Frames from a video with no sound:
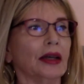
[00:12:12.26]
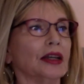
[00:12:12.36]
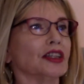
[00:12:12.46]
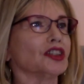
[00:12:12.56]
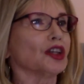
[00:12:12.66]

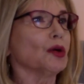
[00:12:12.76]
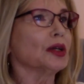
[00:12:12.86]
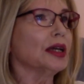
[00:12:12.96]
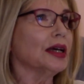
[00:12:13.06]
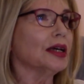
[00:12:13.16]
So
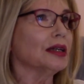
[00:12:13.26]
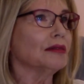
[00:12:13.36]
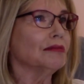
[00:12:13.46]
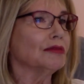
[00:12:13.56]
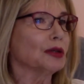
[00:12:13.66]

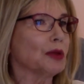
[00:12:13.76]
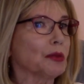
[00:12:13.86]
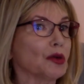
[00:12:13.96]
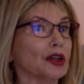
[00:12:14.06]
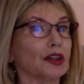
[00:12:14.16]
again,
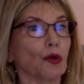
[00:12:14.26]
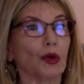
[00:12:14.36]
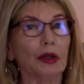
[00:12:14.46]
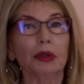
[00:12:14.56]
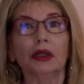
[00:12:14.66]
remembering that
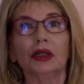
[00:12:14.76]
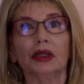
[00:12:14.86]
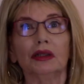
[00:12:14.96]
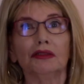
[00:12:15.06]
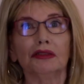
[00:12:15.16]
we
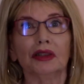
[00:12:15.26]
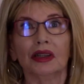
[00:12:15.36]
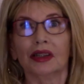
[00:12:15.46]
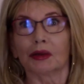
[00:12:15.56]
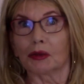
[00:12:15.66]
believe
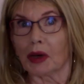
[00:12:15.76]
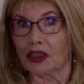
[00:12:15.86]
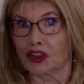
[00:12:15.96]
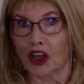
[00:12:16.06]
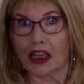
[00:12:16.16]
that by
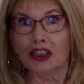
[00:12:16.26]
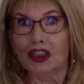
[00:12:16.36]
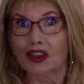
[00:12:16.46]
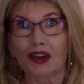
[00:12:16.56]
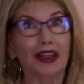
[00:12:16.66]

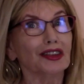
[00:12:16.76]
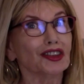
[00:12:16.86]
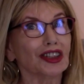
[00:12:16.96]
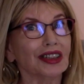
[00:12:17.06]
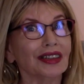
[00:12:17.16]
changing your
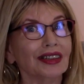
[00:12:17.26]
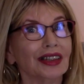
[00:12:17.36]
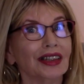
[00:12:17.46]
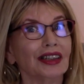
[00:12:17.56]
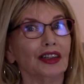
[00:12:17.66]
energy,
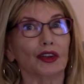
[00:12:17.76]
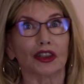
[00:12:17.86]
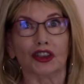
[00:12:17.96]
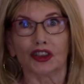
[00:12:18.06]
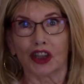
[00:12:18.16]
you
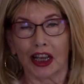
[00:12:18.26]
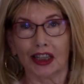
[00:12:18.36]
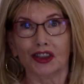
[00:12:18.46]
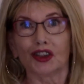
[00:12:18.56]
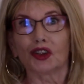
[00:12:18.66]
can
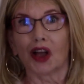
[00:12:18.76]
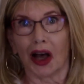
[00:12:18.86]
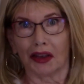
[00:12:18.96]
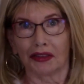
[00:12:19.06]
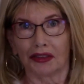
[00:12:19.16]
change your
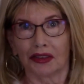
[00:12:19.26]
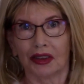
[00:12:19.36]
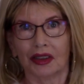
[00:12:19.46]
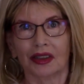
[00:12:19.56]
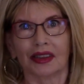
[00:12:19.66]
life.
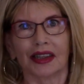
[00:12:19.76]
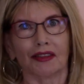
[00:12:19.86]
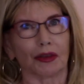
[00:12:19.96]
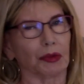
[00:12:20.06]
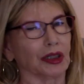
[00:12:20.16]

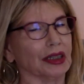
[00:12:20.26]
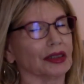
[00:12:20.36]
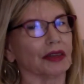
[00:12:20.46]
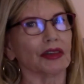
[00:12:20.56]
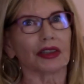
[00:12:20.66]

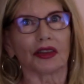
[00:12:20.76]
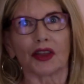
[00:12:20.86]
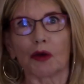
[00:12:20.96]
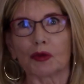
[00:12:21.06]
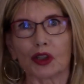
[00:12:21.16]
Please give us a
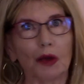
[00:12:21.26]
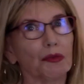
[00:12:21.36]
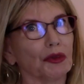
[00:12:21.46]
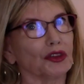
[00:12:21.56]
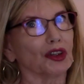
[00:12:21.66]
thumbs
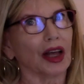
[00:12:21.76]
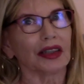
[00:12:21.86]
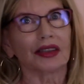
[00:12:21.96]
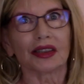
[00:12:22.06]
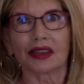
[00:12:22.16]
up if you
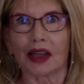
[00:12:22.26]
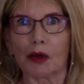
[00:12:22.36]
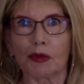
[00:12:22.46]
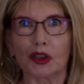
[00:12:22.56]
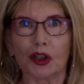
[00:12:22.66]
like this
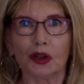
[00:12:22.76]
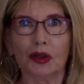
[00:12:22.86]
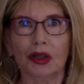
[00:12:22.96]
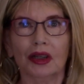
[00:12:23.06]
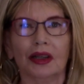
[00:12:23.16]

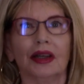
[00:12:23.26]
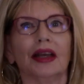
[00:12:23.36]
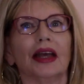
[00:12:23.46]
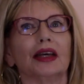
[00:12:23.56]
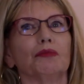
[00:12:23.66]
episode,
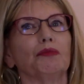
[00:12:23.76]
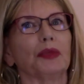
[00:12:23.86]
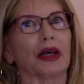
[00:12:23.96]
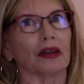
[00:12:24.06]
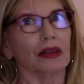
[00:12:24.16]
and
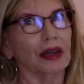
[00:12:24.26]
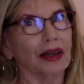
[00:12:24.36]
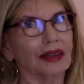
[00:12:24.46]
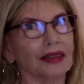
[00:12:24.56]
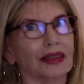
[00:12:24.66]
better
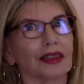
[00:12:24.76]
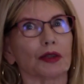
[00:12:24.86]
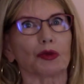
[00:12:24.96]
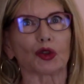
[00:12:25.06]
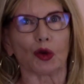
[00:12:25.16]
yet,
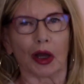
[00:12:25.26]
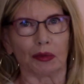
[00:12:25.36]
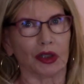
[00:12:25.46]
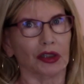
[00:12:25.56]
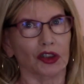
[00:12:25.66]

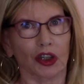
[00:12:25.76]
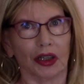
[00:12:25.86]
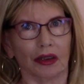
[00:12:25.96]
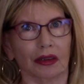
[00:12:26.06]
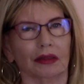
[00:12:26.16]
subscribe to the
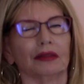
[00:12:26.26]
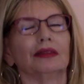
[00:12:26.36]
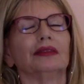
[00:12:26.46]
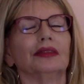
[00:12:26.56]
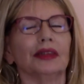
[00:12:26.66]
channel.
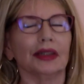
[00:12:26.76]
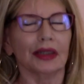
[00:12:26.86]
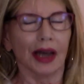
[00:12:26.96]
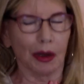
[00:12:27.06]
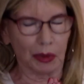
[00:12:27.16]

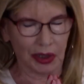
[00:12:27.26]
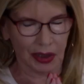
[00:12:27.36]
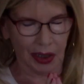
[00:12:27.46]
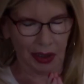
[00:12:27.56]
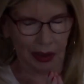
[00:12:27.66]

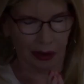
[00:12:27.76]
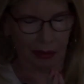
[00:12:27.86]
Namaste.